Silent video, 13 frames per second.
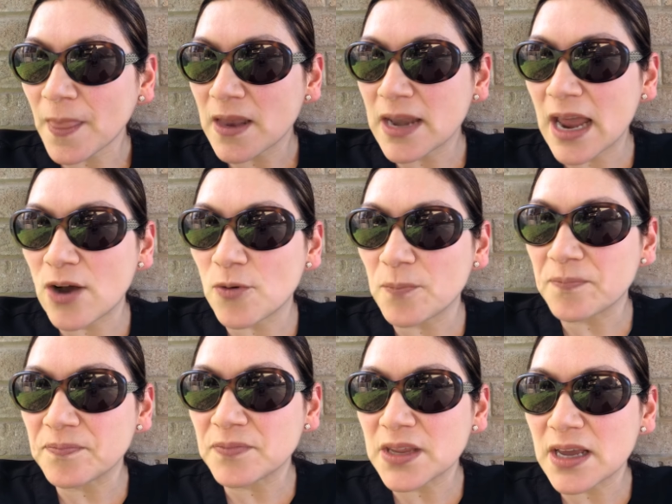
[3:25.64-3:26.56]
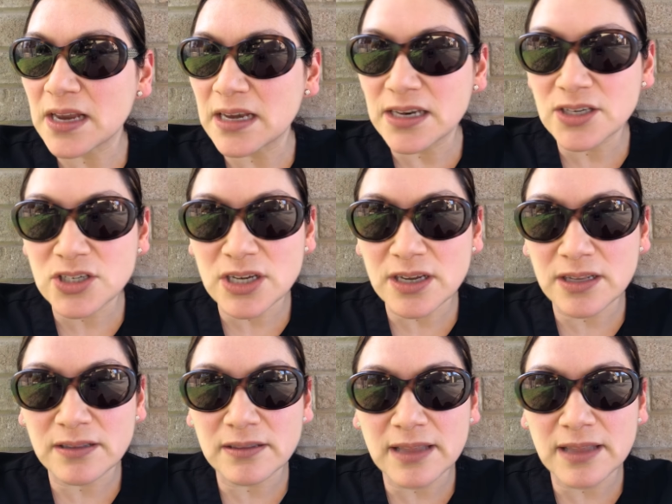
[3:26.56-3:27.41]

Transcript: Now, a lesion